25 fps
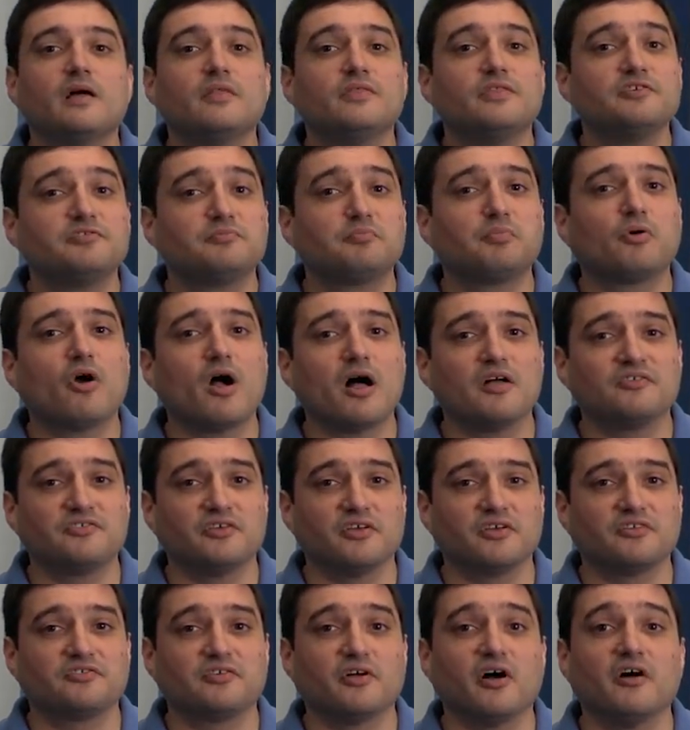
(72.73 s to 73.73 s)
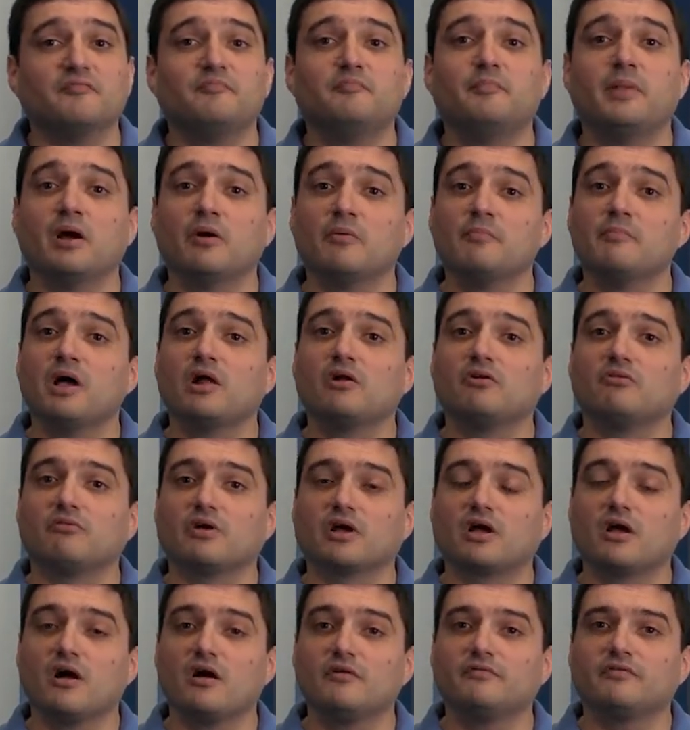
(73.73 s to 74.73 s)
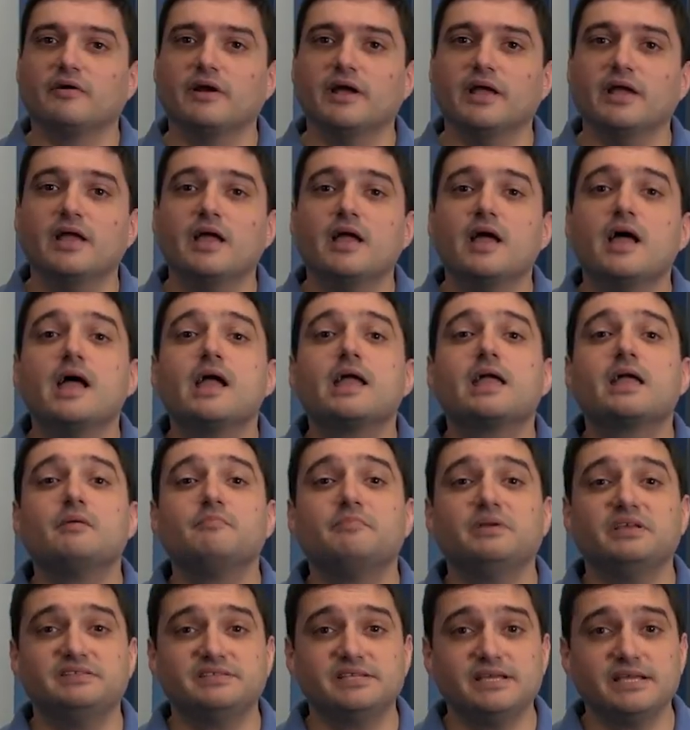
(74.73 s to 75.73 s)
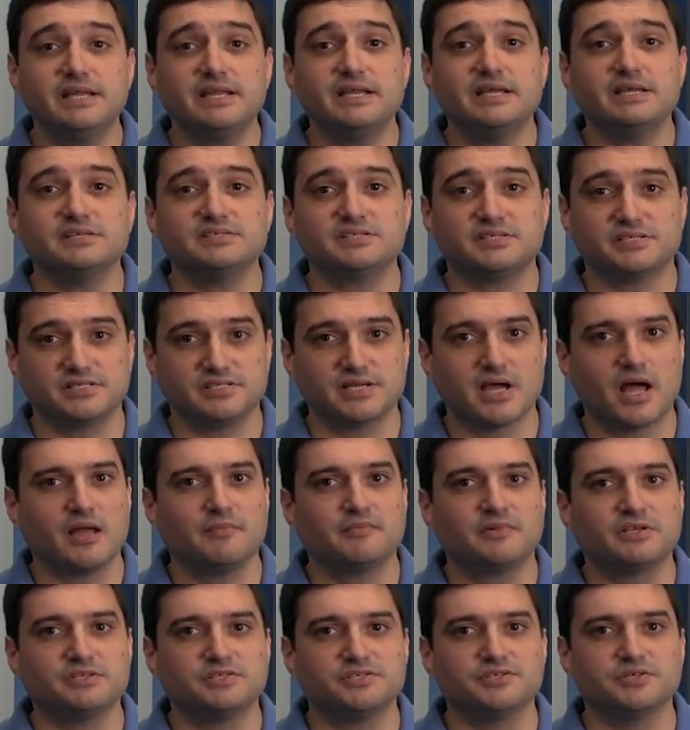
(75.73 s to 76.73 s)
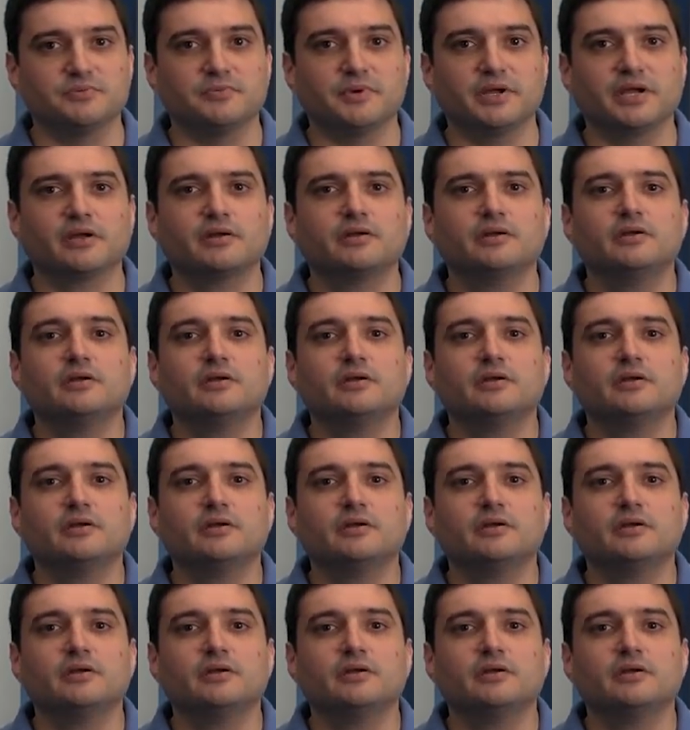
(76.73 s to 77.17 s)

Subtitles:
This process of bare metal recovery can be tedious and time-consuming.